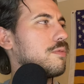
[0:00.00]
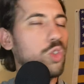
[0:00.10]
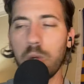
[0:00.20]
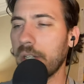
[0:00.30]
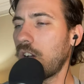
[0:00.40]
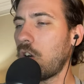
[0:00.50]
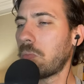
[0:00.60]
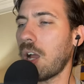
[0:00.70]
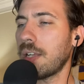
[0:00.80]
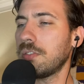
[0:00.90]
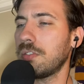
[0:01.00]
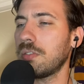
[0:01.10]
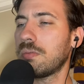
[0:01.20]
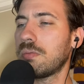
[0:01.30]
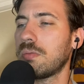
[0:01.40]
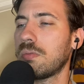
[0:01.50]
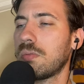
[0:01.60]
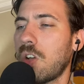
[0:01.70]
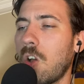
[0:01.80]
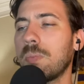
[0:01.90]
20 home runs.
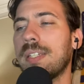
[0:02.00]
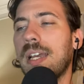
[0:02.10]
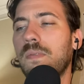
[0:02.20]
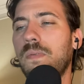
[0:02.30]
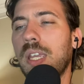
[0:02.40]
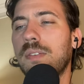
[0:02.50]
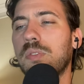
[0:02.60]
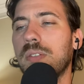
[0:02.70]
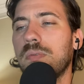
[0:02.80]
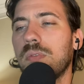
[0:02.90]
Hometown favorite.